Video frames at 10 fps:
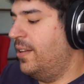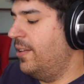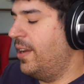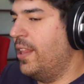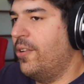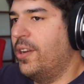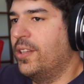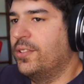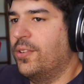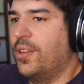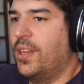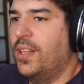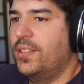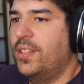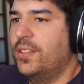Okay, there it is. Okay,
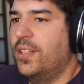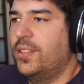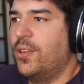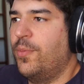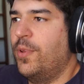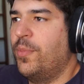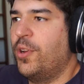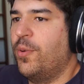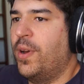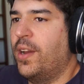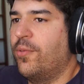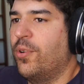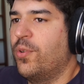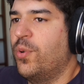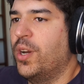let's go. Let me go back real
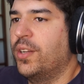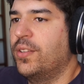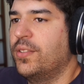quick.